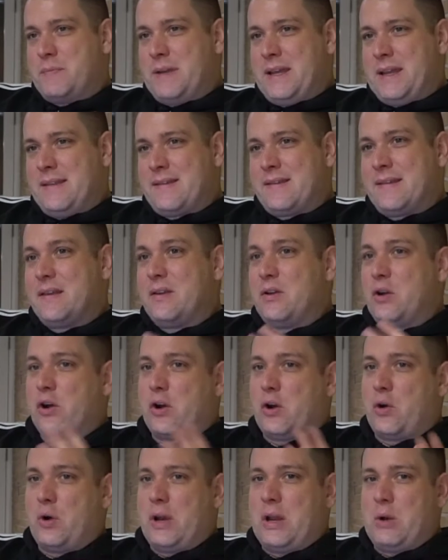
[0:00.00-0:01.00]
means
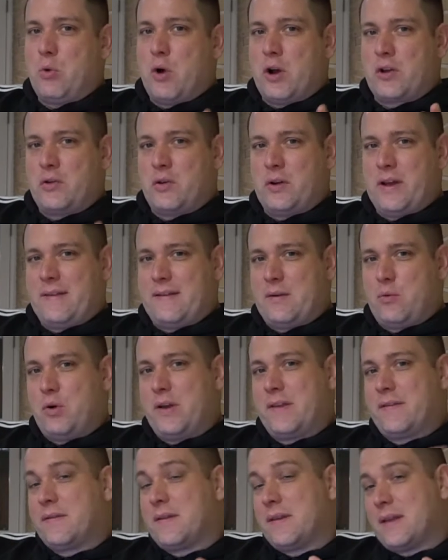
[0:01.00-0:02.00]
not only work together
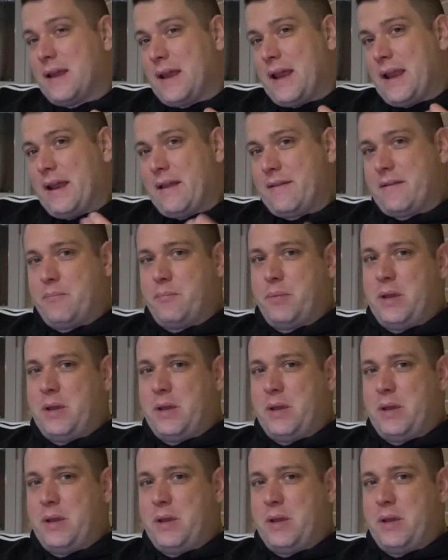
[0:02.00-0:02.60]
with another